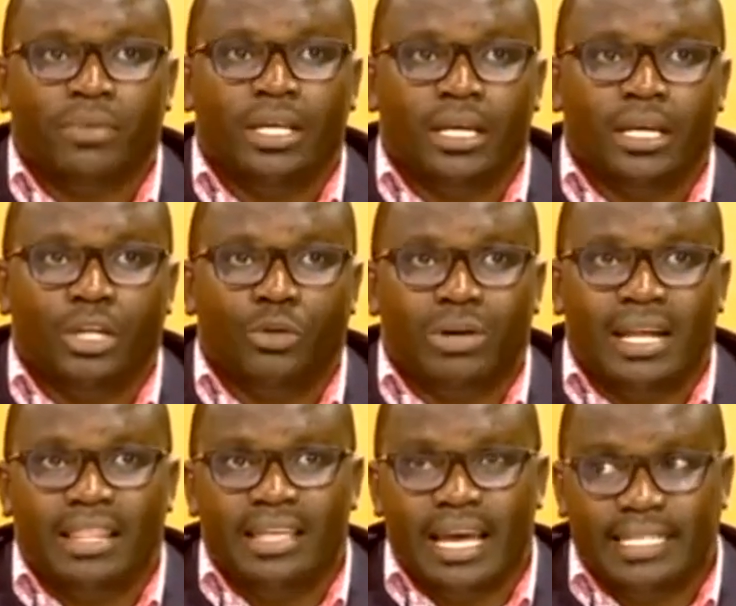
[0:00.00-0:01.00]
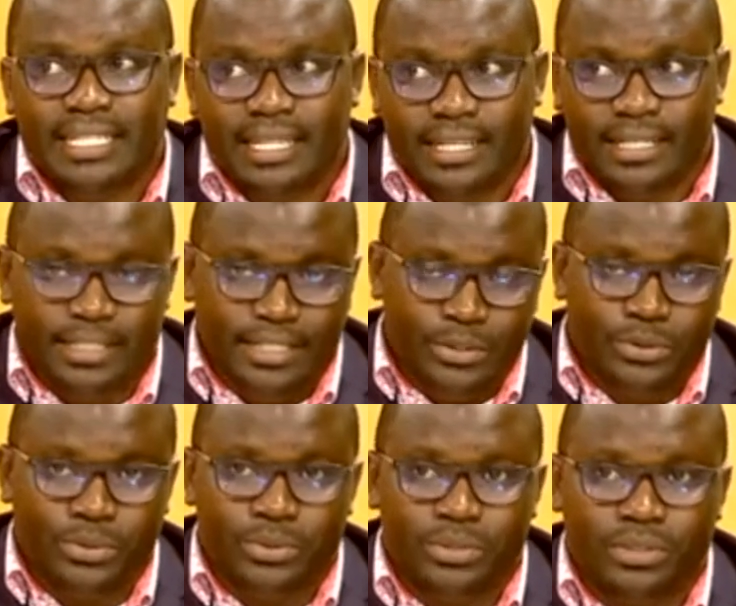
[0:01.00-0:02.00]
and what are the attendant
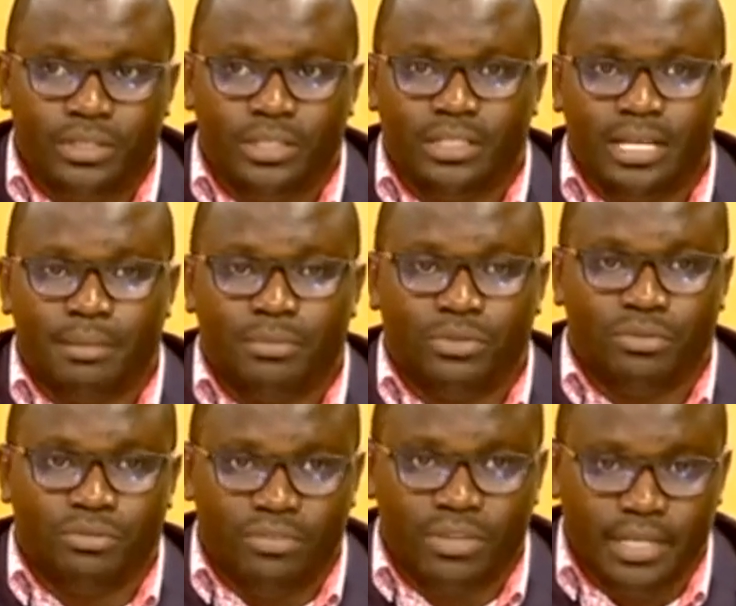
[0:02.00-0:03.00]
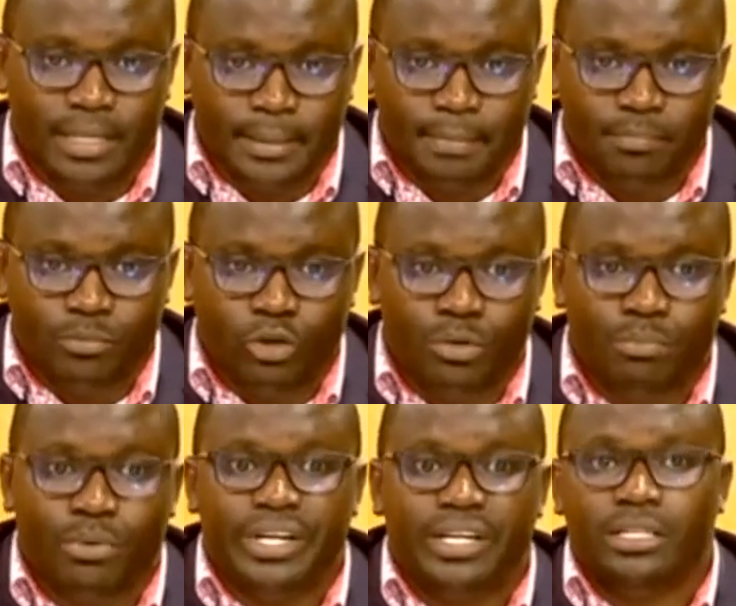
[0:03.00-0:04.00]
issues in terms of um,
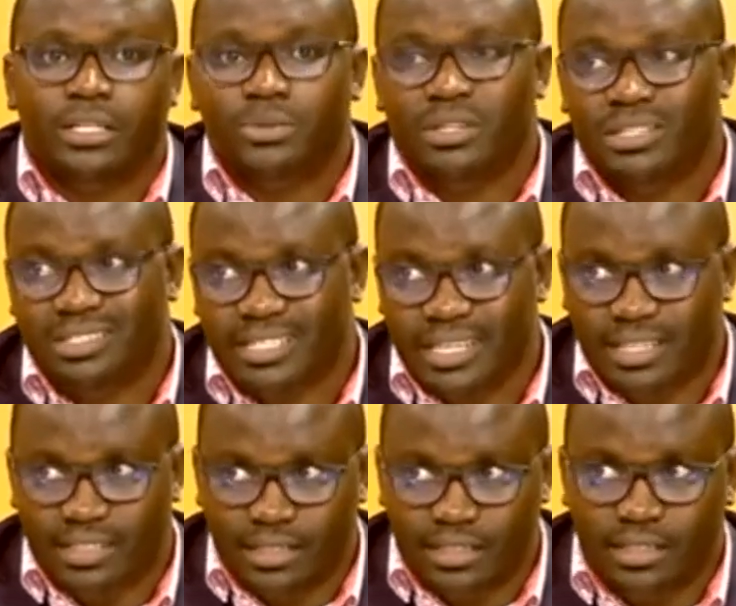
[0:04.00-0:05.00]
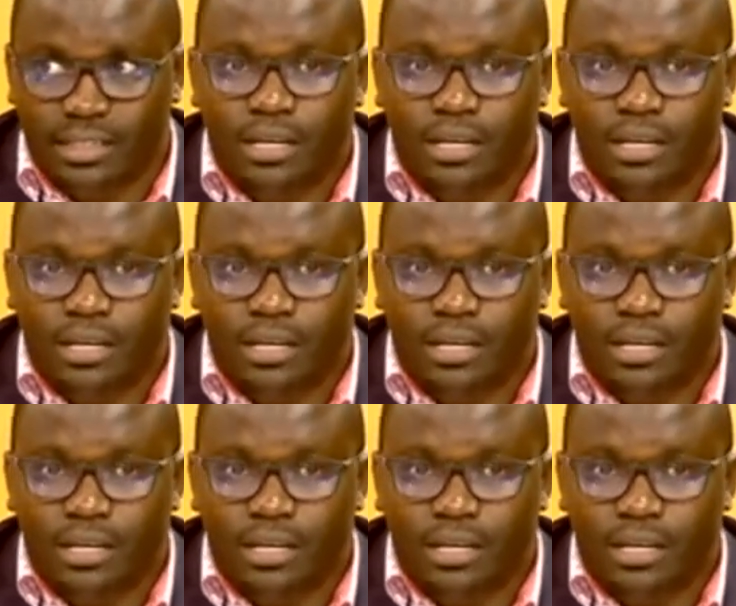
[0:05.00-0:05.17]
onboarding into this JSS.